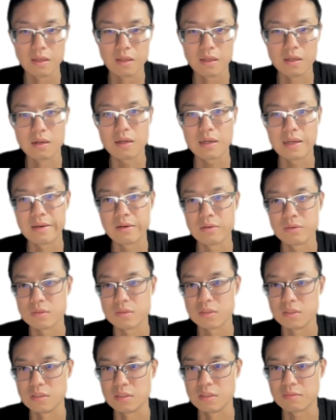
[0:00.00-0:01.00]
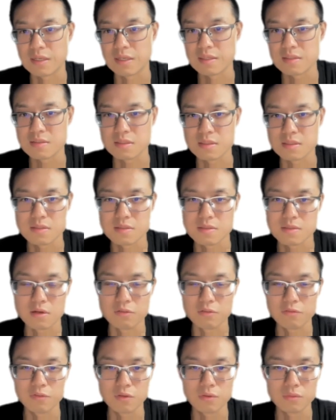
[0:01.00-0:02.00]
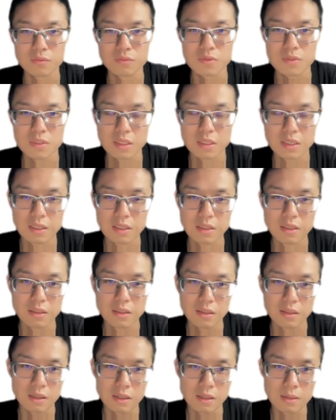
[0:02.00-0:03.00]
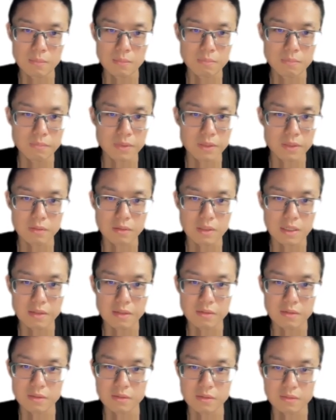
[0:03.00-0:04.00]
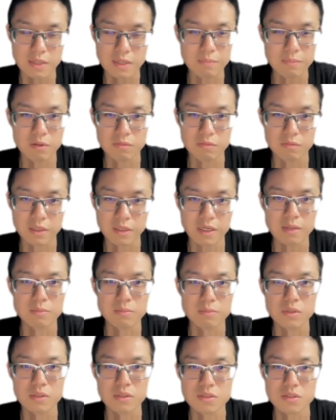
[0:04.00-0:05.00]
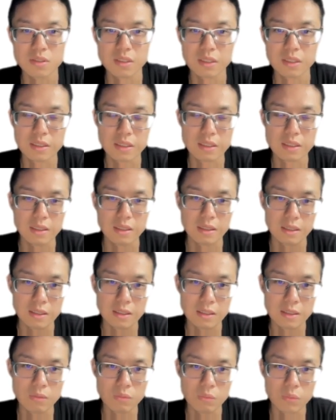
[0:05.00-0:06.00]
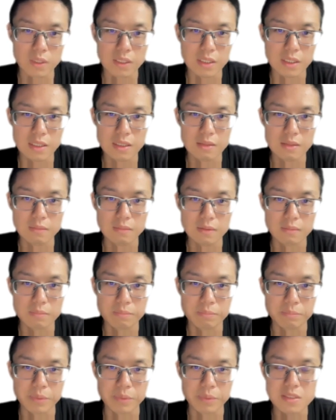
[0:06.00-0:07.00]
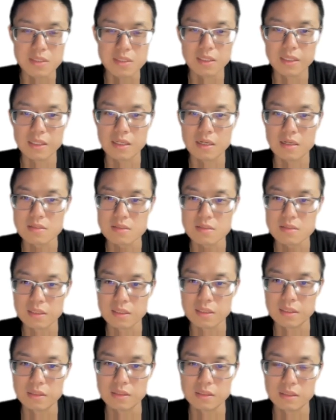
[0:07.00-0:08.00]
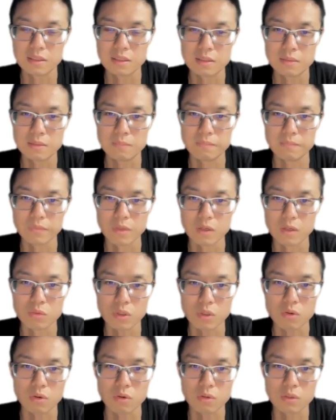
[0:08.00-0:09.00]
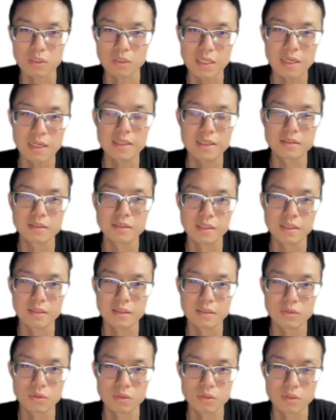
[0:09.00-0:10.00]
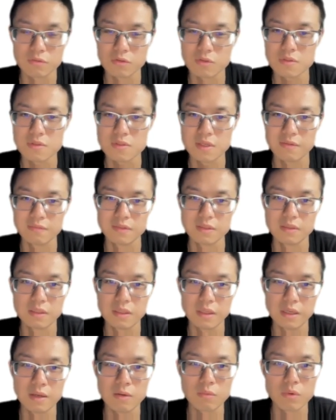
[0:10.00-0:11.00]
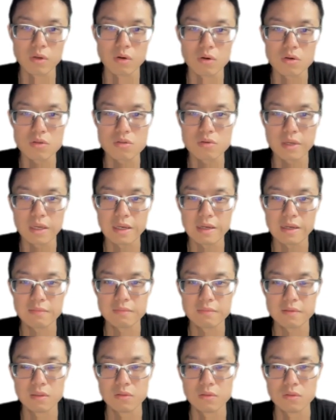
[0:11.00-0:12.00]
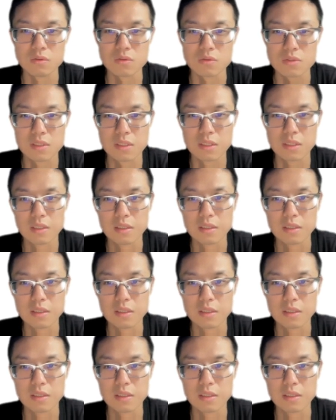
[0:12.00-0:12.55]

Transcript: IoT devices, cell phones, other type of cameras. We can basically constantly record or collect data 24/7, and we also have those